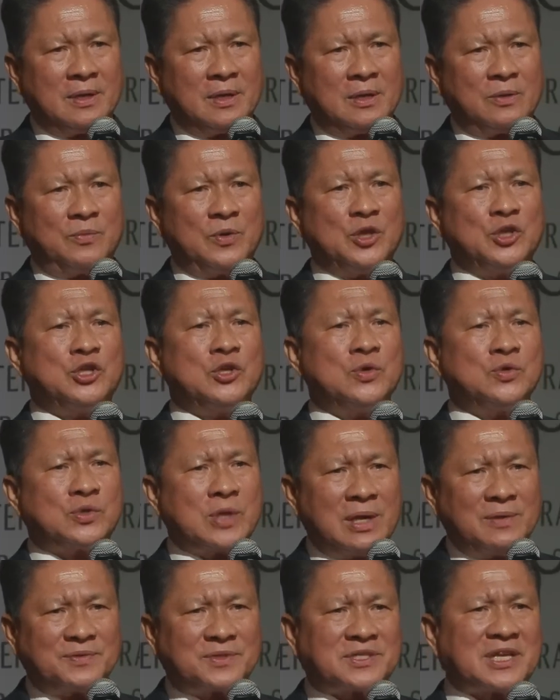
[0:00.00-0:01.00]
We used
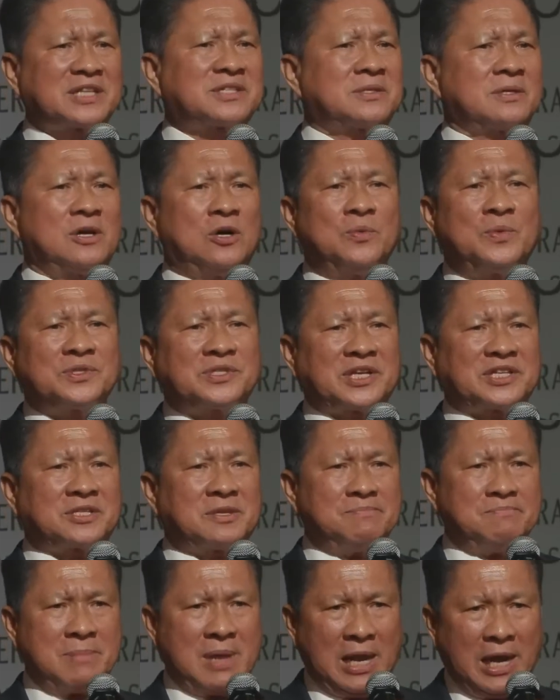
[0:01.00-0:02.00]
to have six, over
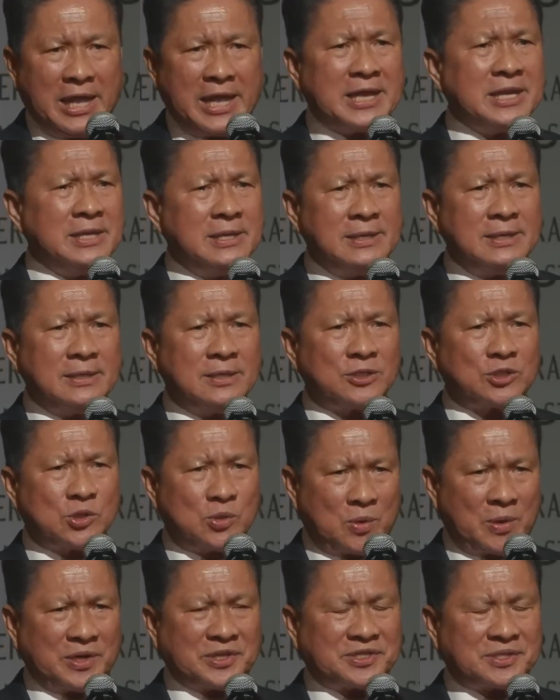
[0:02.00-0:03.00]
6 million
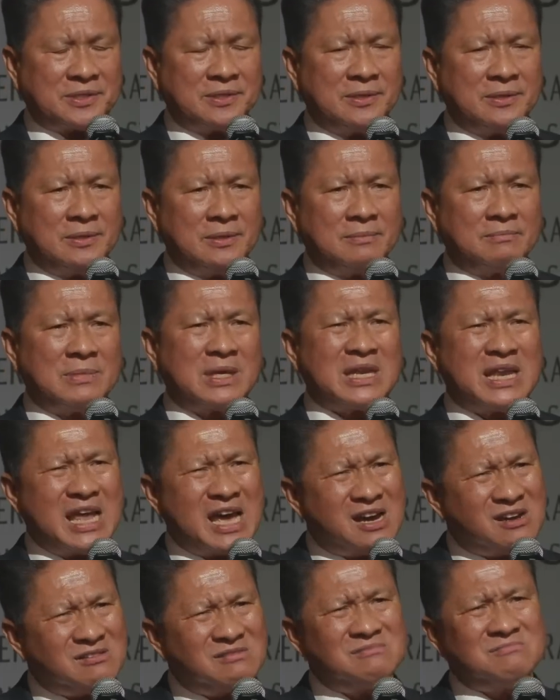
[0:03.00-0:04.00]
tourists, but
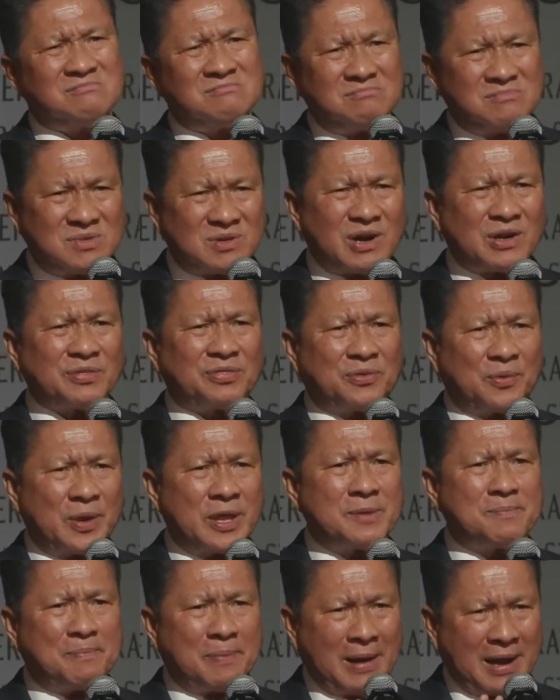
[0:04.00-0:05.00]
now around
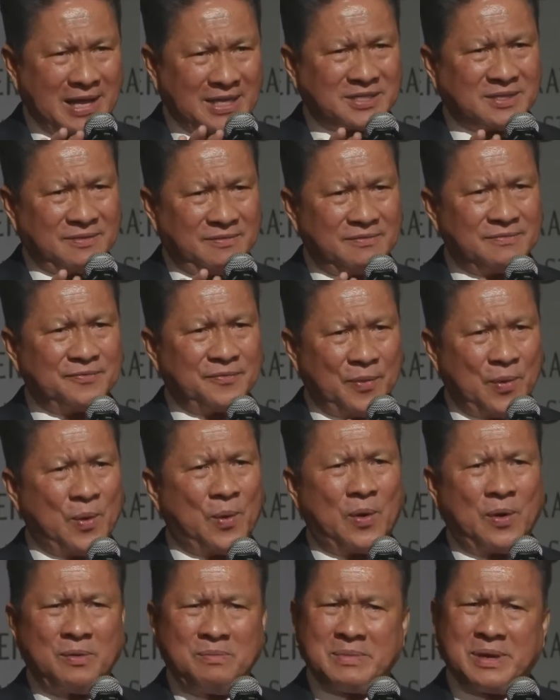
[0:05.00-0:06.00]
3 plus
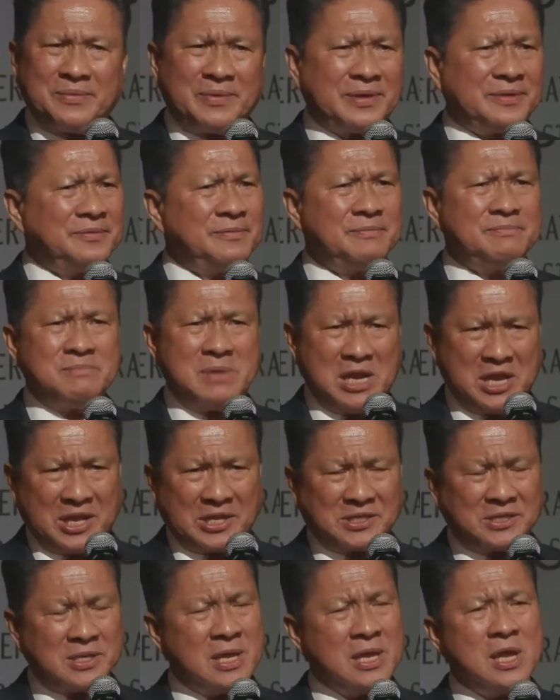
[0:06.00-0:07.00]
4 maybe
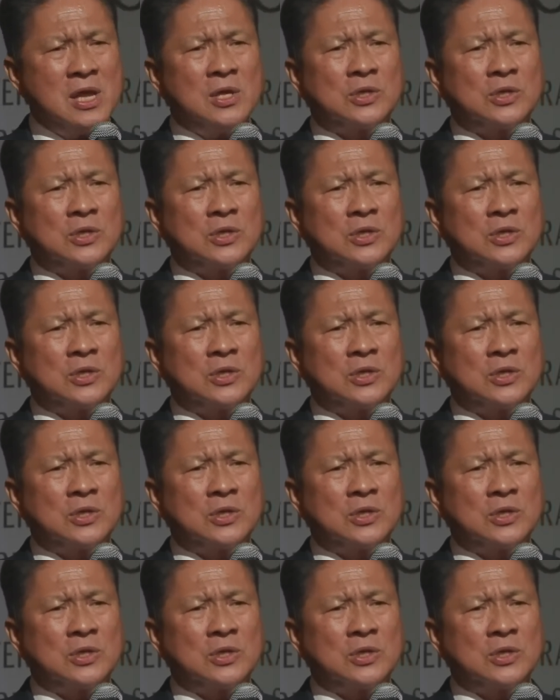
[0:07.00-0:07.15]
million.